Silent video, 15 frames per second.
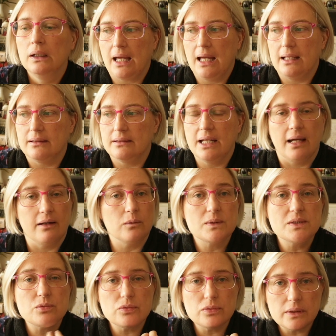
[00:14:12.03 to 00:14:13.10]
And yeah, it
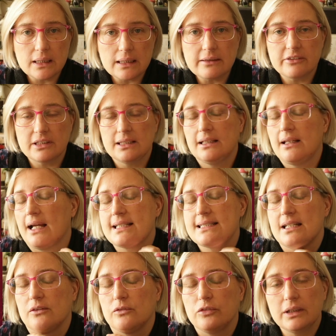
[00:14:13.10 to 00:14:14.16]
was really, really, like I
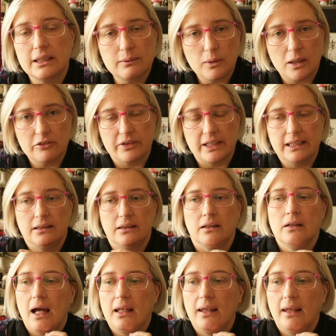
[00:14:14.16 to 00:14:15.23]
said, really well written.
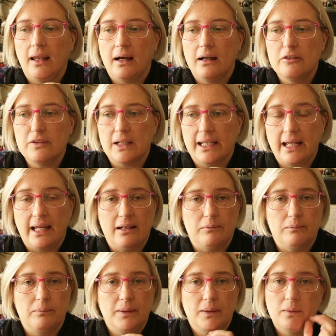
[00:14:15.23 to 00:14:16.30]
I love, again,